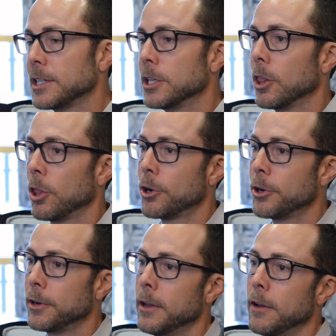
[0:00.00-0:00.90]
can
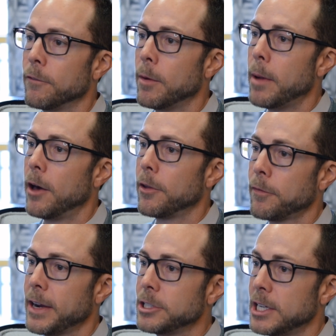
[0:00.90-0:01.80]
learn from other
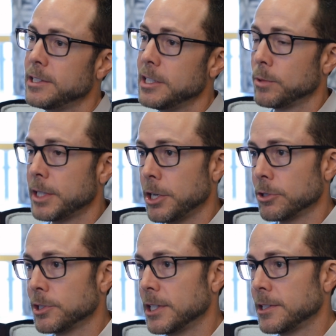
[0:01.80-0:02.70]
franchisees within
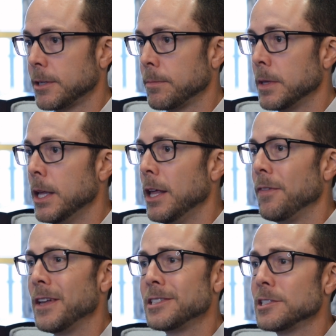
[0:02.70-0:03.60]
your system.
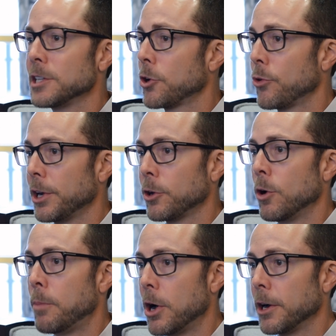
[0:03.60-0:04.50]
This is a
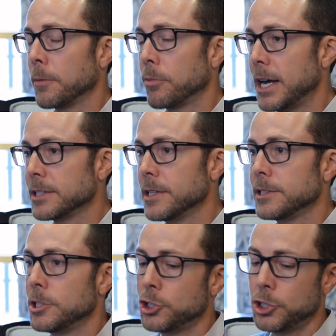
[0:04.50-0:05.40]
critical part of the
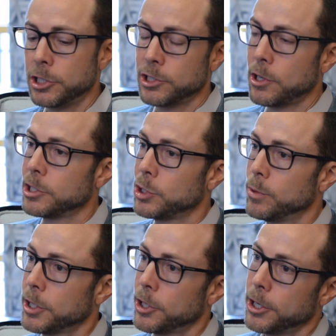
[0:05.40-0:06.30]
process and should start
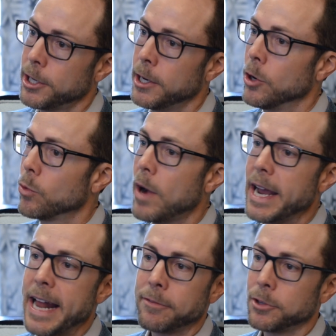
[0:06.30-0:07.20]
to occur
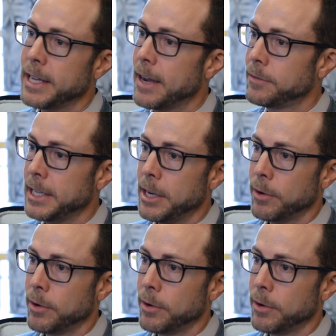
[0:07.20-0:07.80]
right after the FDD